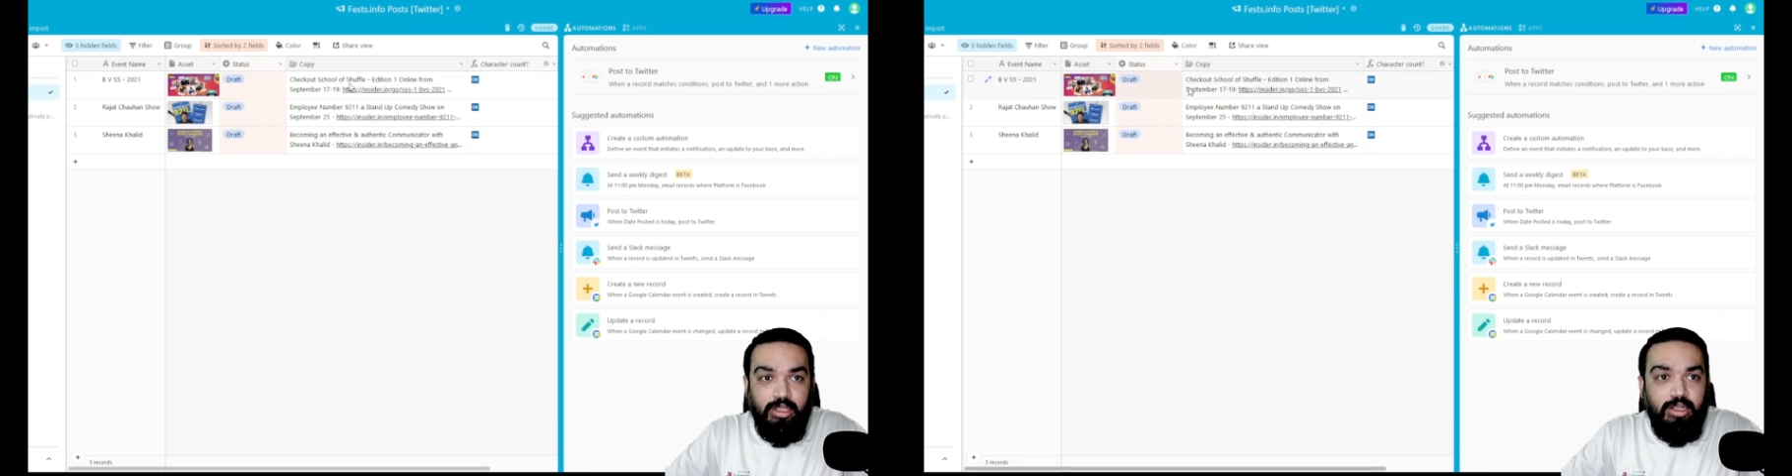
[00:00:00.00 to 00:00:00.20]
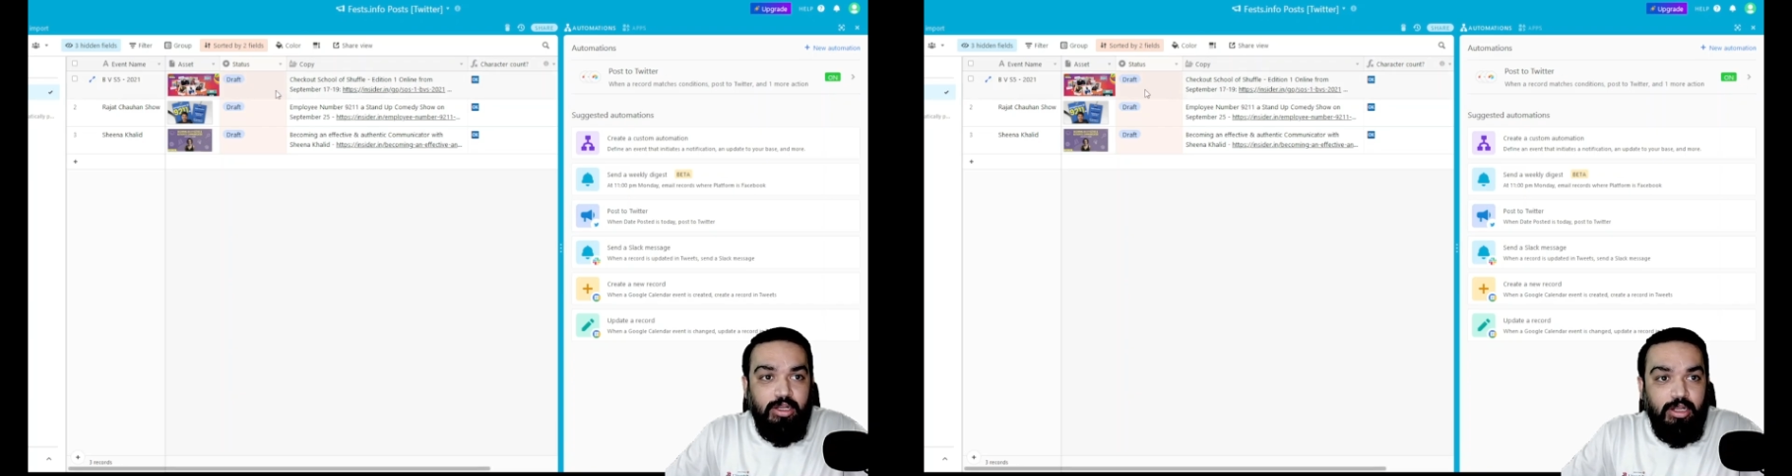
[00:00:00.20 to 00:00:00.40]

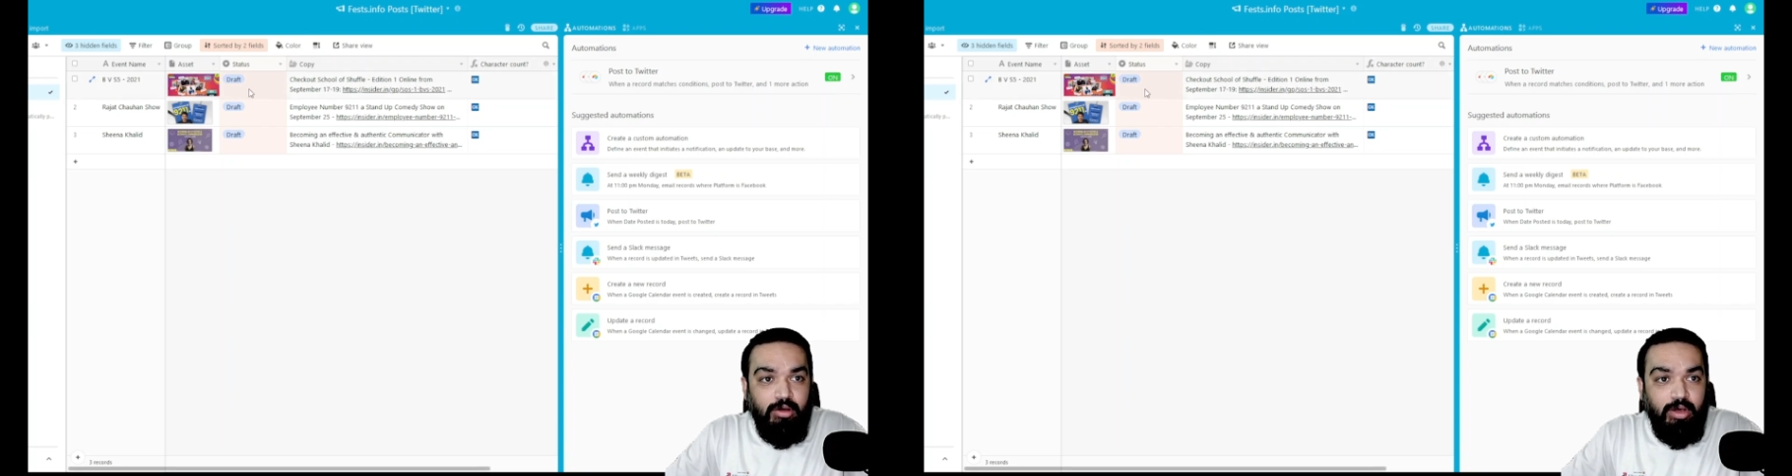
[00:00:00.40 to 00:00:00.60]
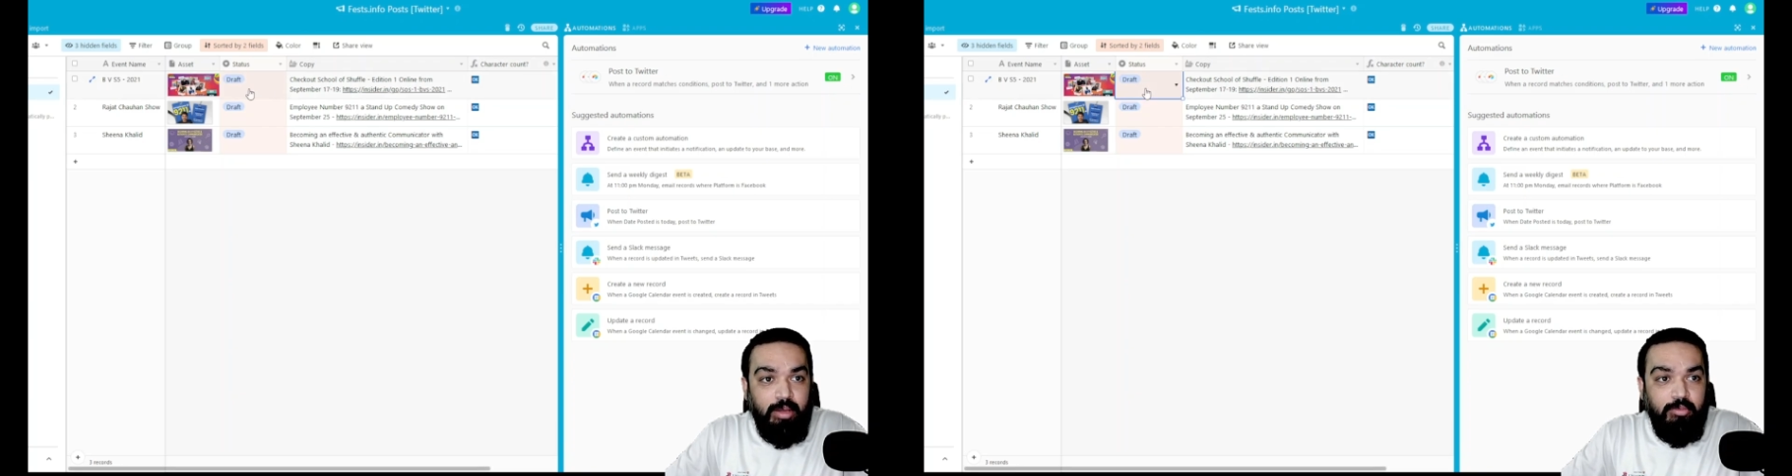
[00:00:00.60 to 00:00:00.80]
Now
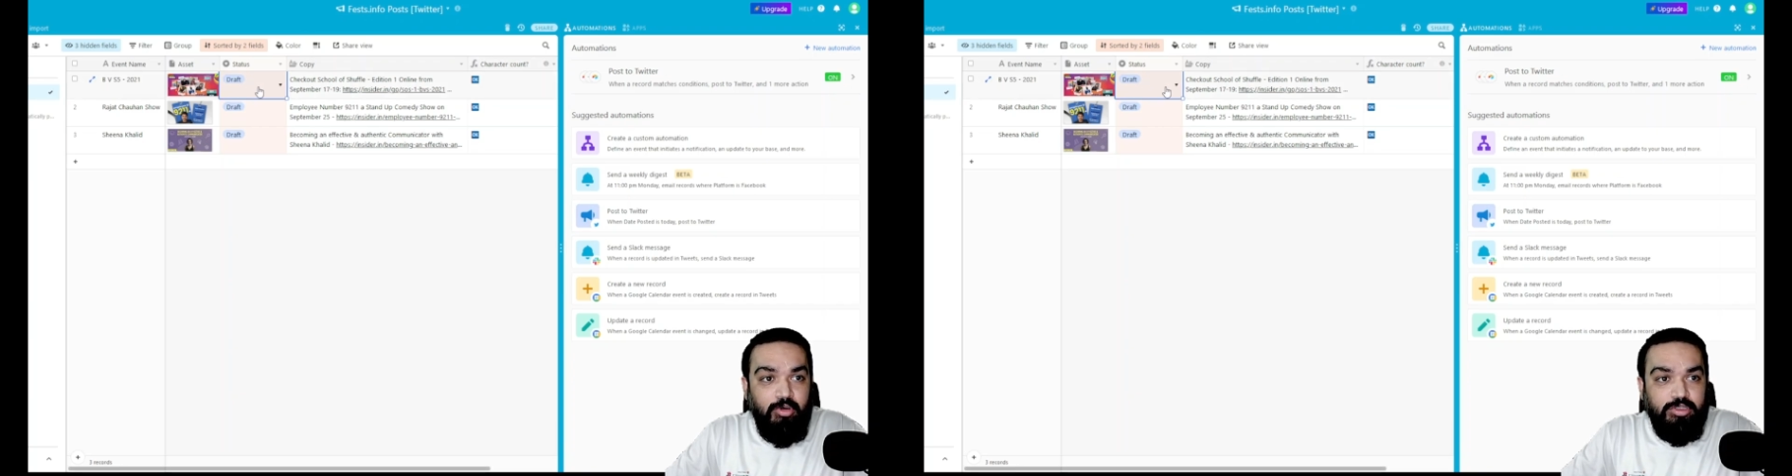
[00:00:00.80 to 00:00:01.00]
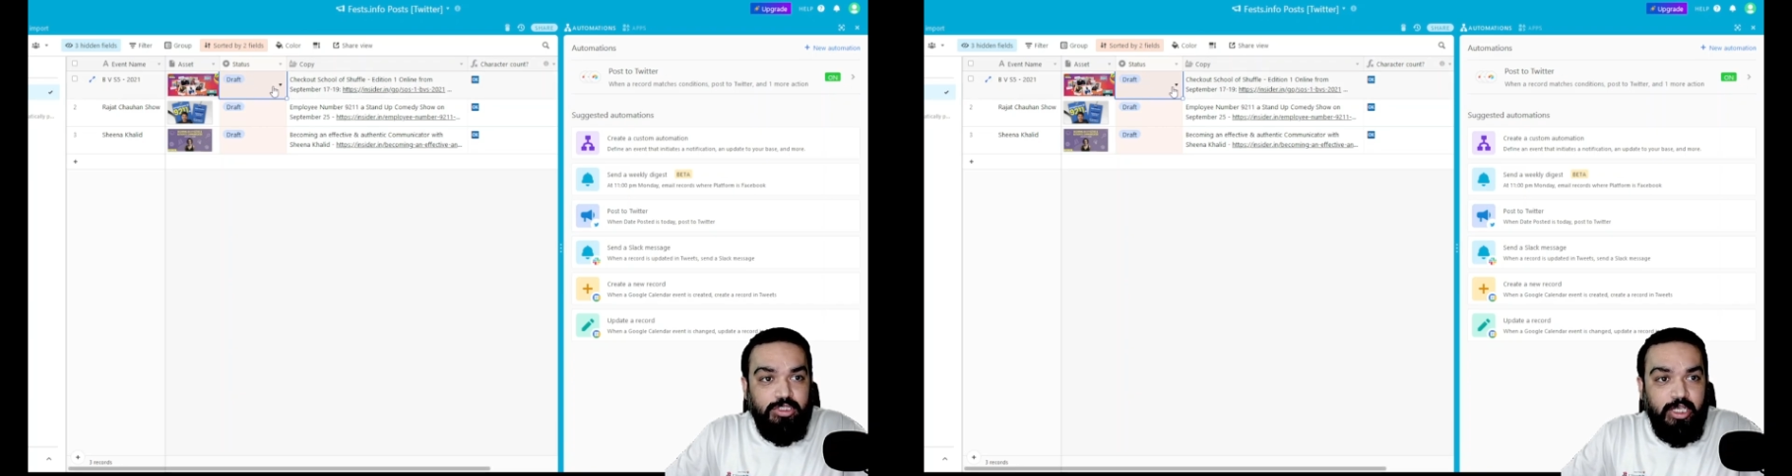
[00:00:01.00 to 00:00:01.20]
I'm going to
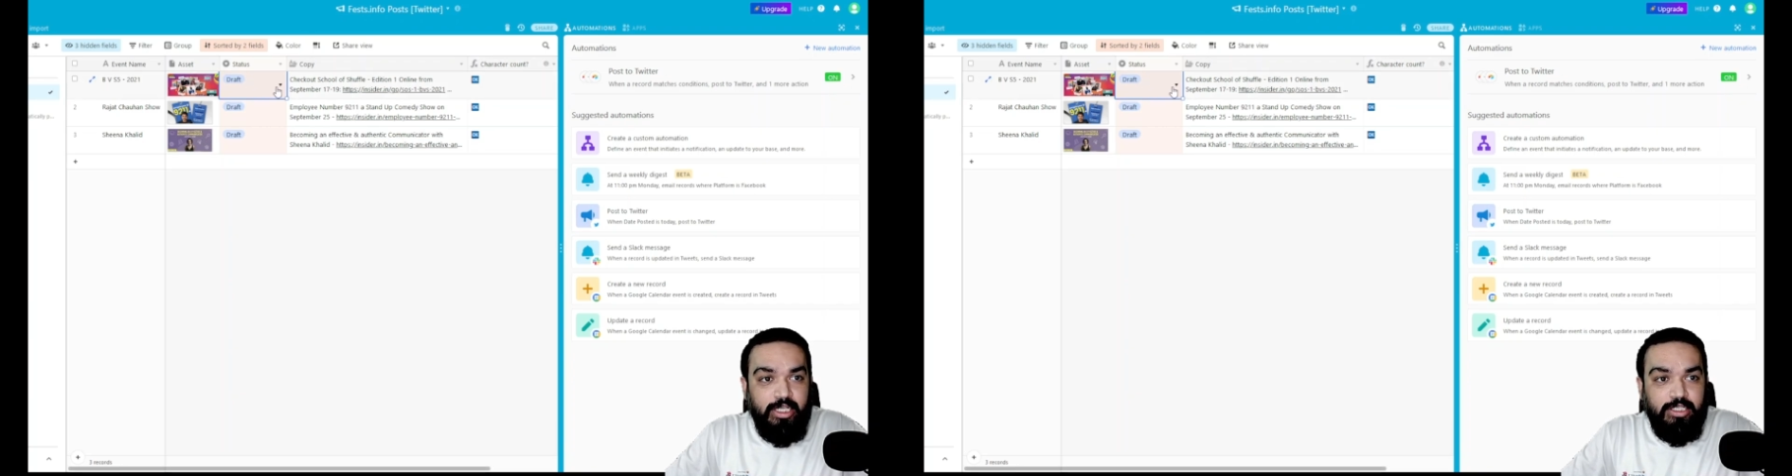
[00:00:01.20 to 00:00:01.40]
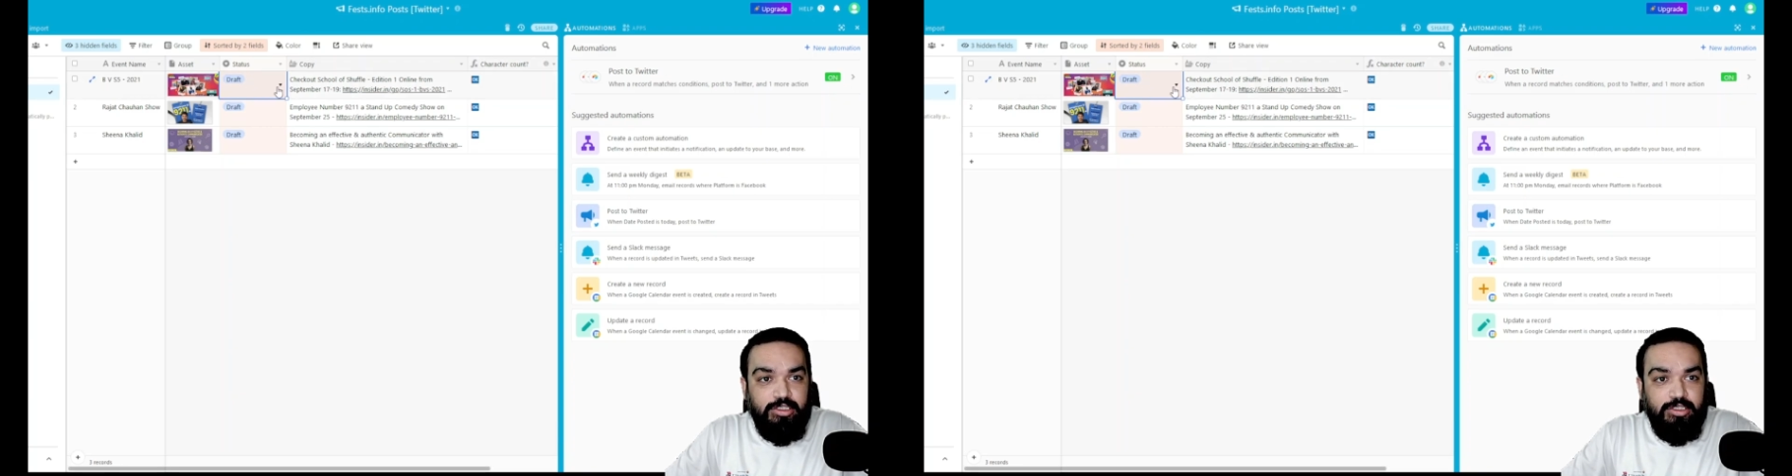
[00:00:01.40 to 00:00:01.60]

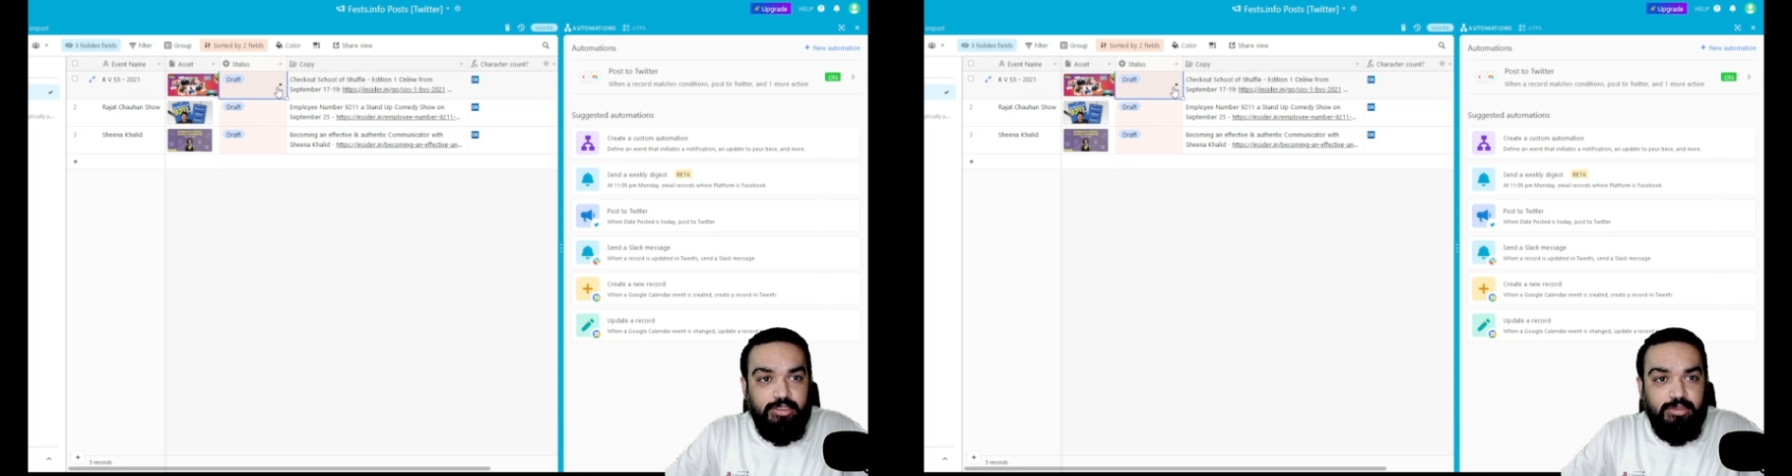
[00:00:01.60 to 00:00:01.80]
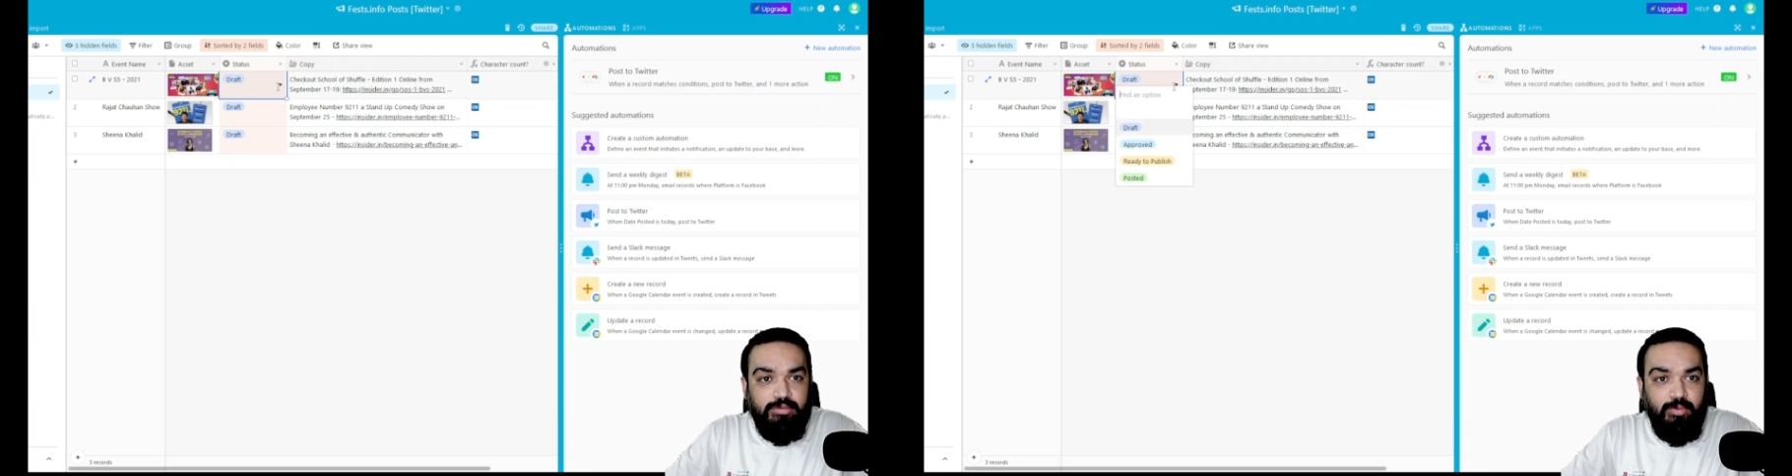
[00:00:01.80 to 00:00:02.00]
change
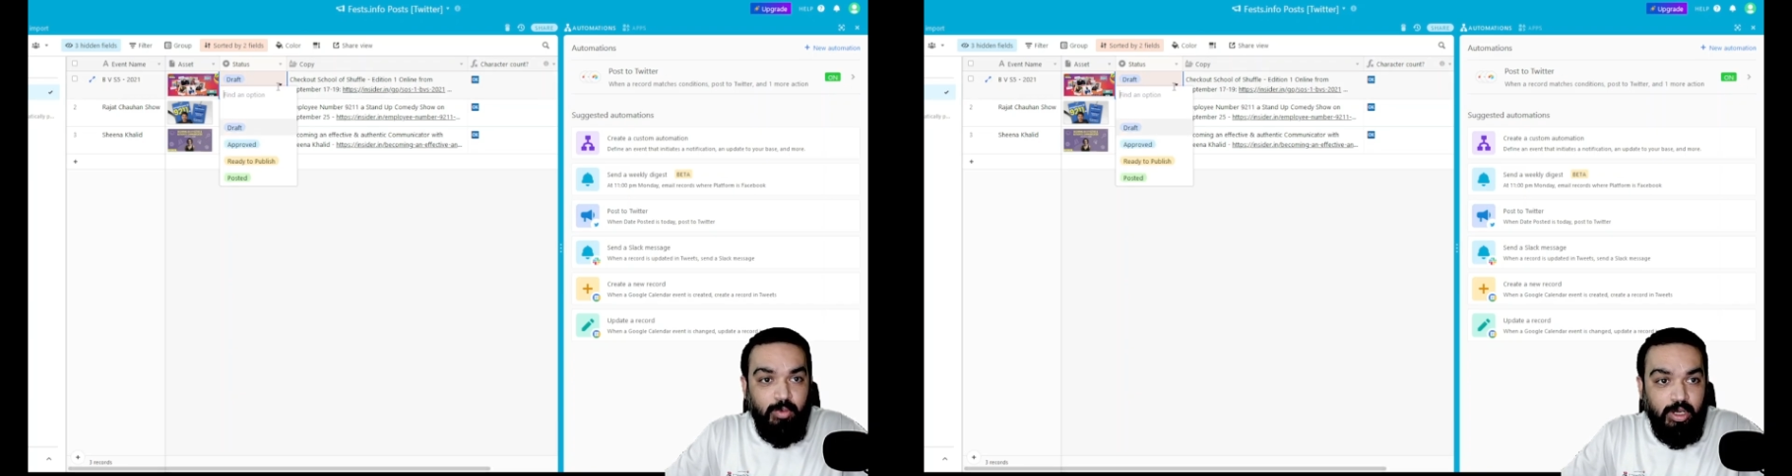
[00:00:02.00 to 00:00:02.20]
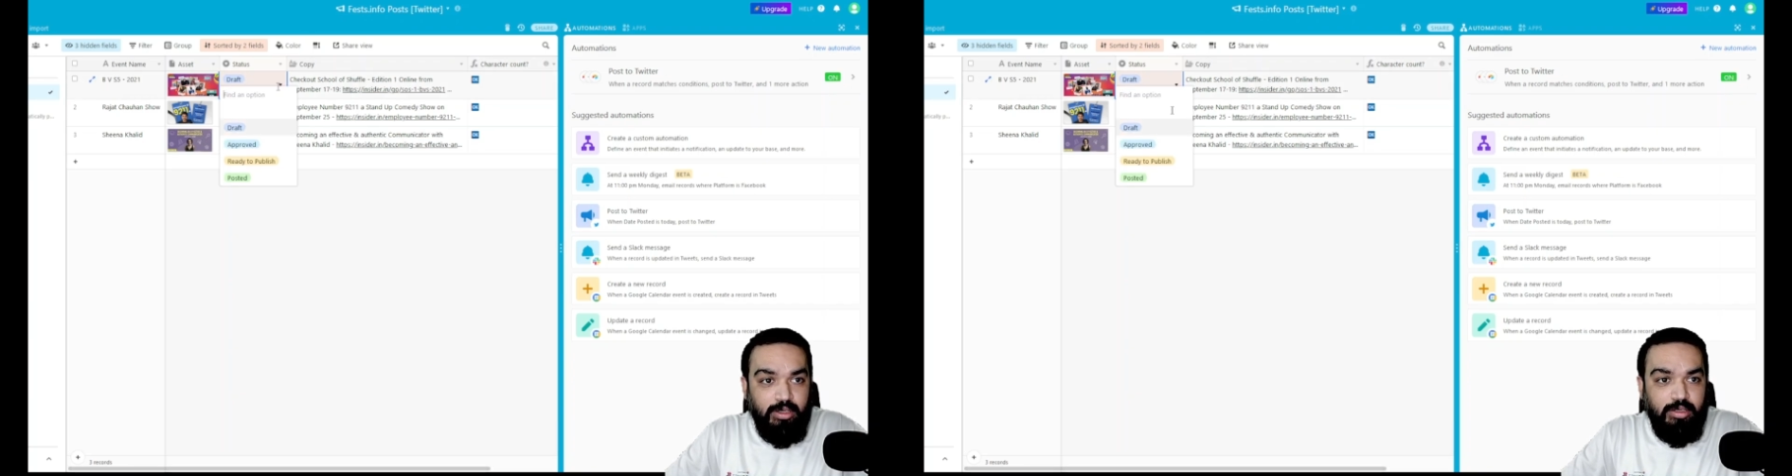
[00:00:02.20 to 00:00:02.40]
one